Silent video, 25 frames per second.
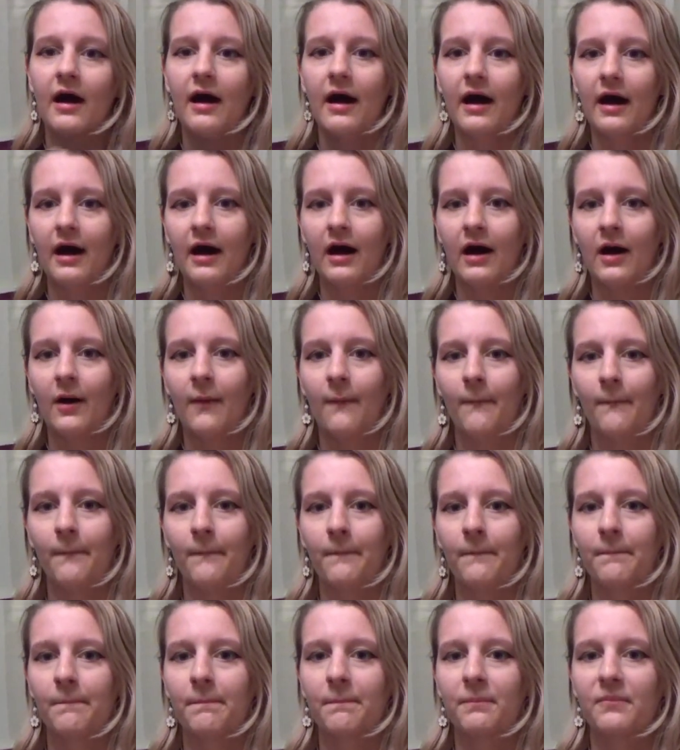
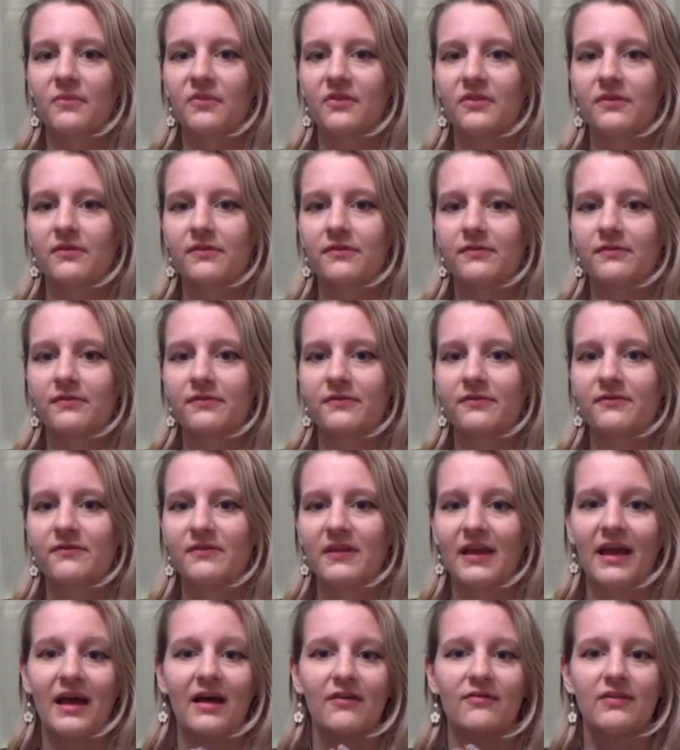
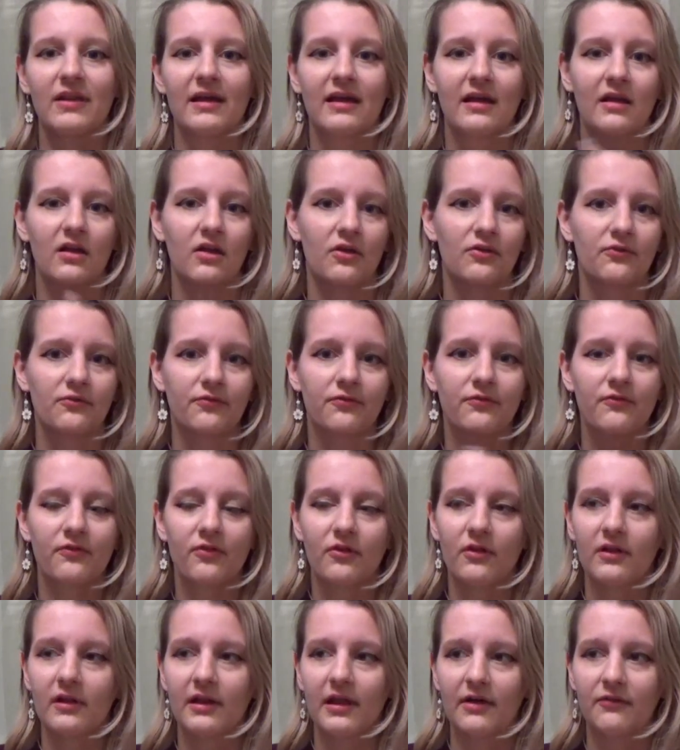They have like a lot of
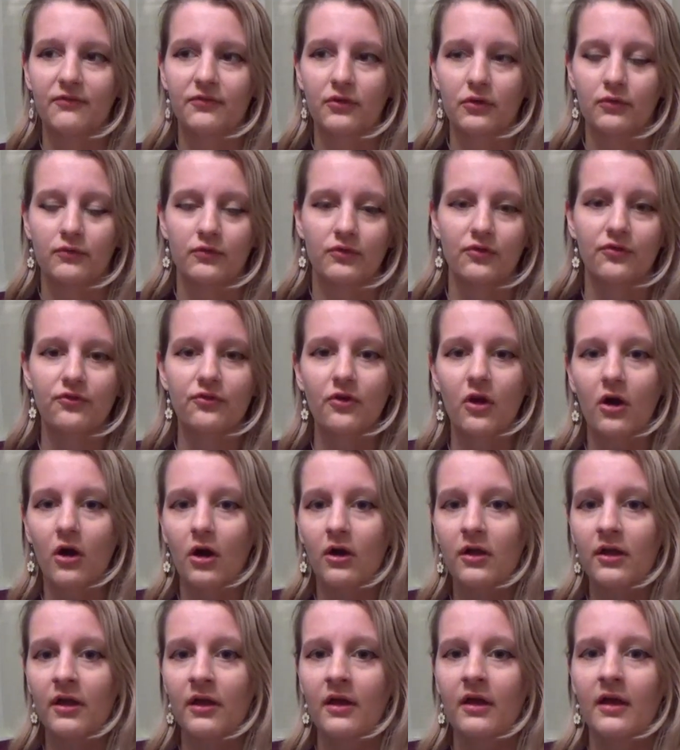leftover
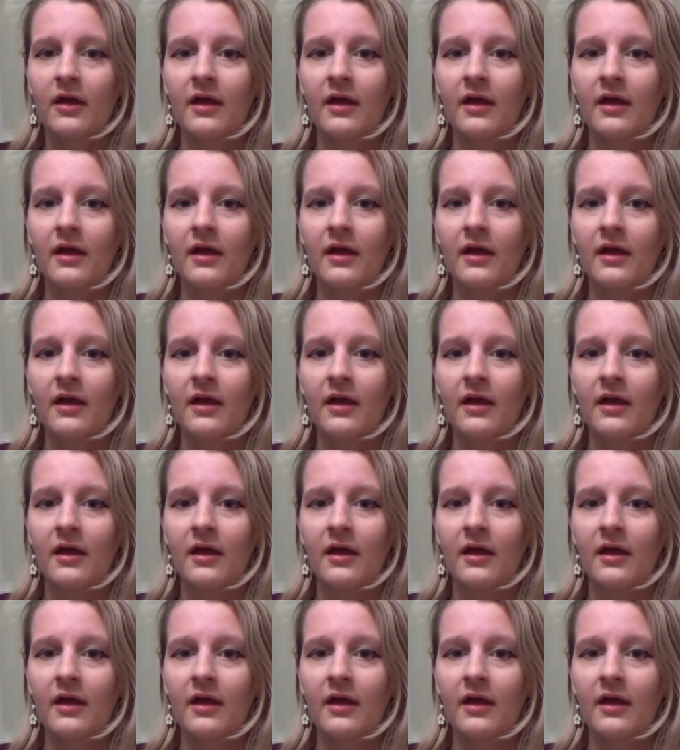stock.